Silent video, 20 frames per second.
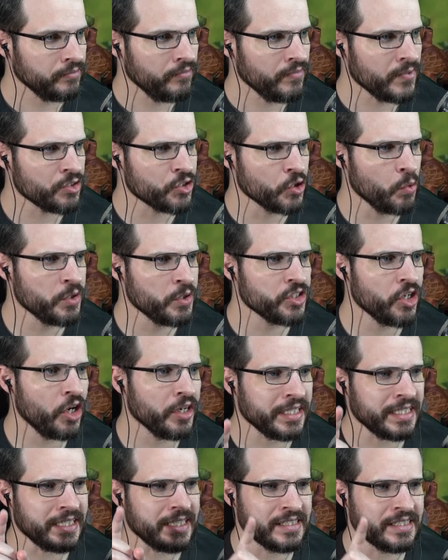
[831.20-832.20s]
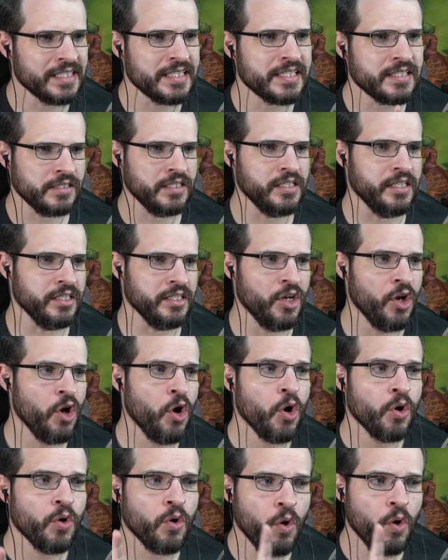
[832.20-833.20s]
So when targeting this city
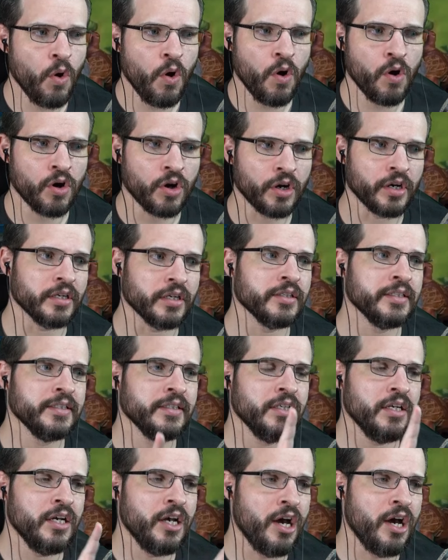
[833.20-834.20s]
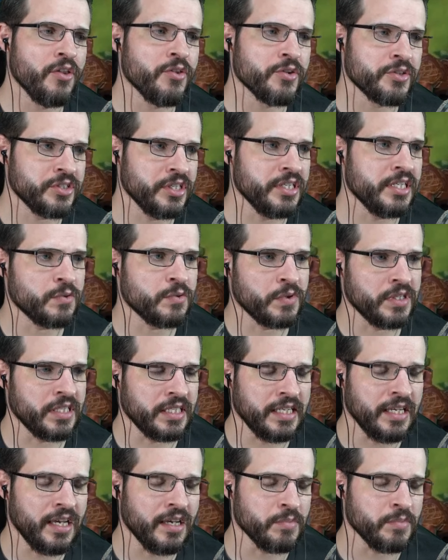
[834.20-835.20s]
or other cities with
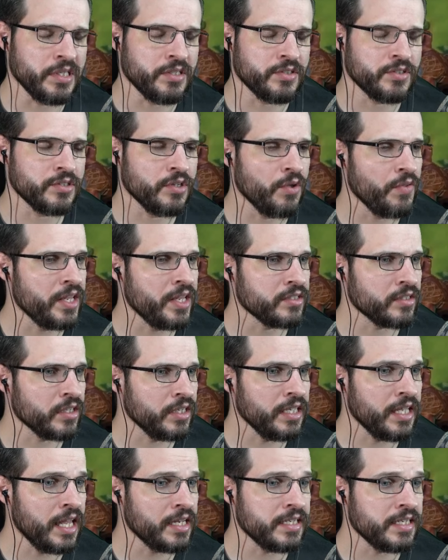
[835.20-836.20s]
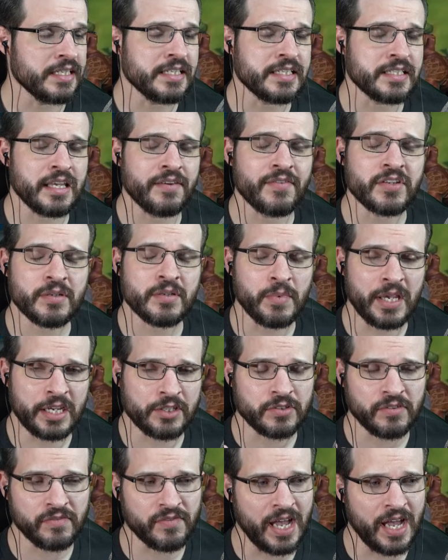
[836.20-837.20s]
encampments. So that's going to at least give us some
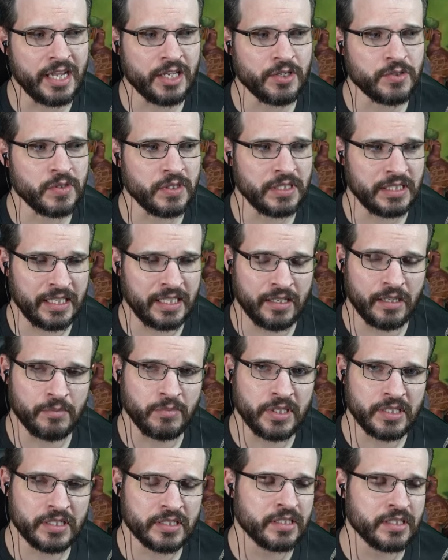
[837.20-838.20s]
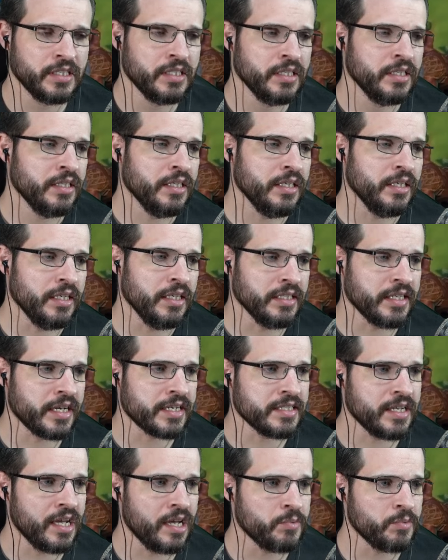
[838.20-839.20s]
extra value to encampments. A lot of
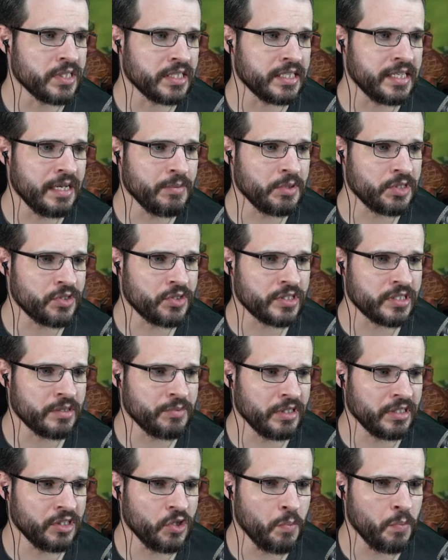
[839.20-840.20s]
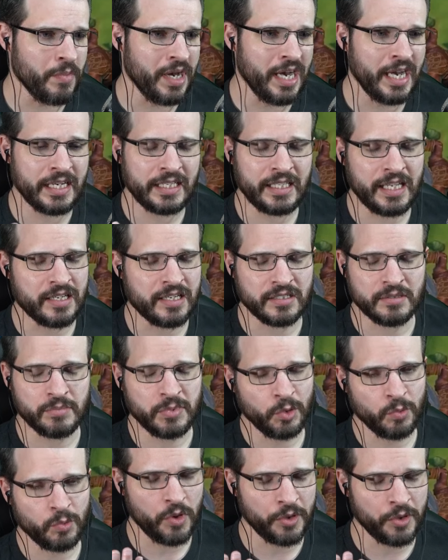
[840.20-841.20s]
times encampments are just something you might occasionally
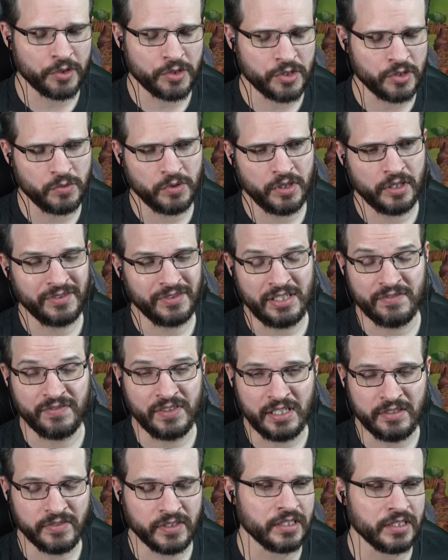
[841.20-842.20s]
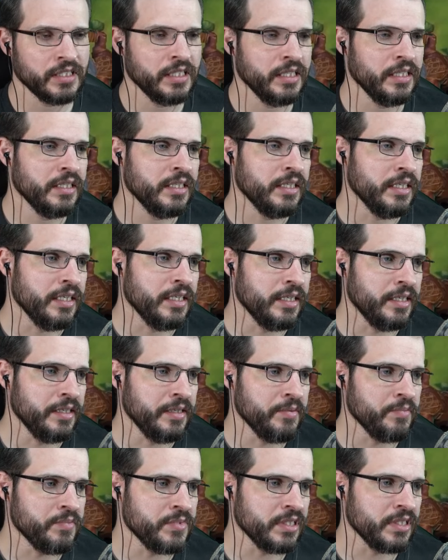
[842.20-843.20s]
build or 2 of, if even,
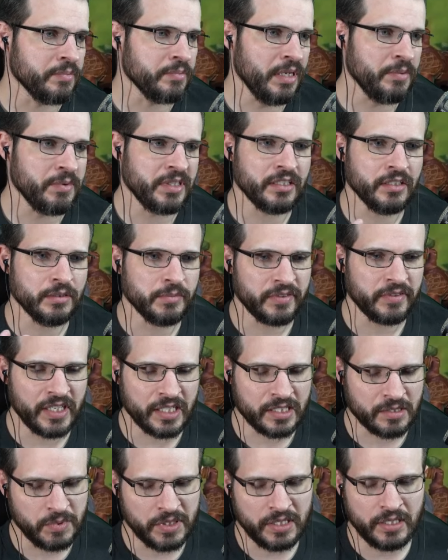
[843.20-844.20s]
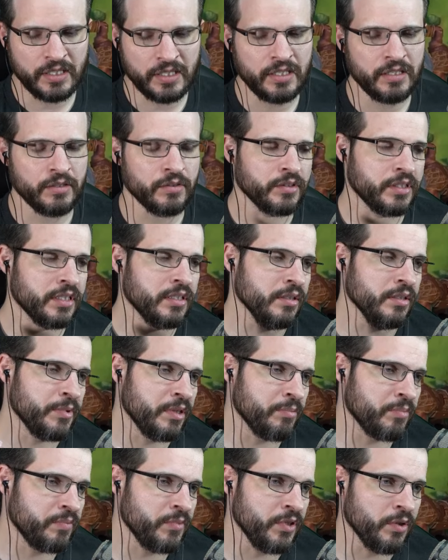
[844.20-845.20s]
to maybe get a little bit of XP or get a little bit
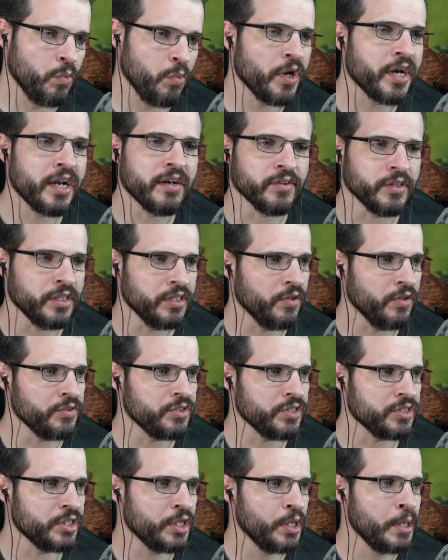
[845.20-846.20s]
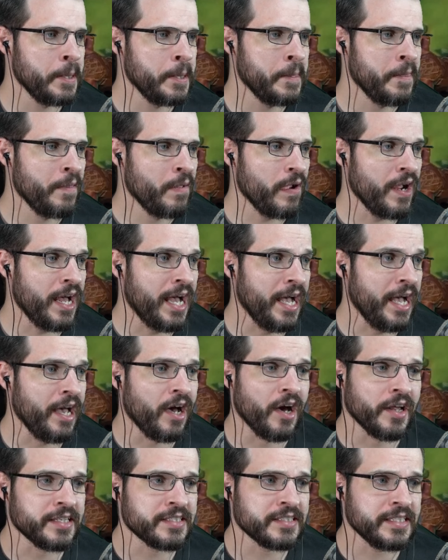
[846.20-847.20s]
of, whatever. Just,
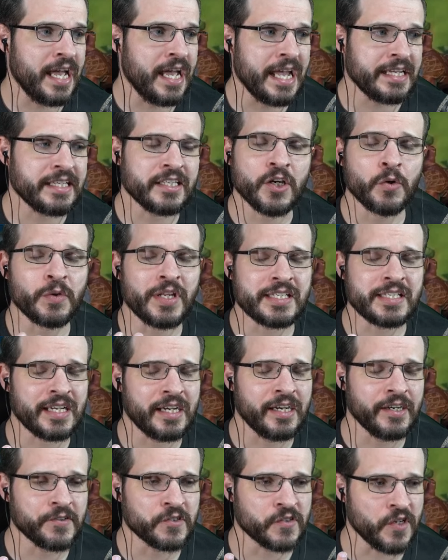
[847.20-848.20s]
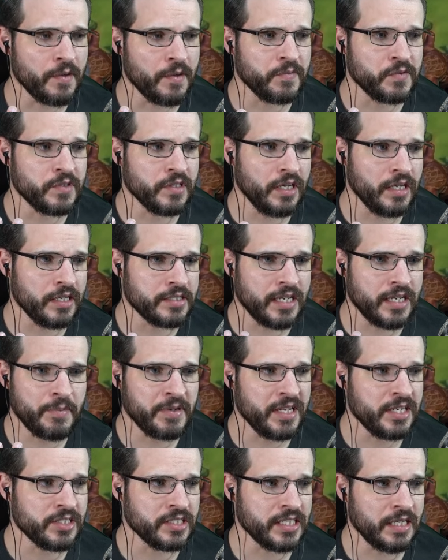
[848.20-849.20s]
I could go an entire
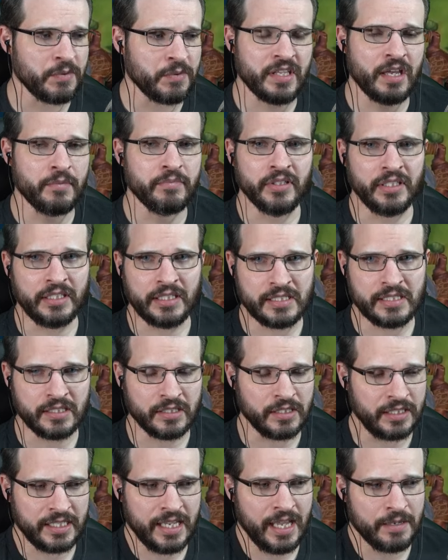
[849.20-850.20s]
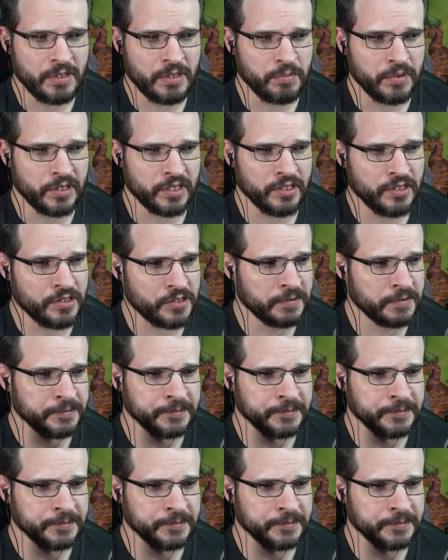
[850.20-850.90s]
domination game without building a single encampment, because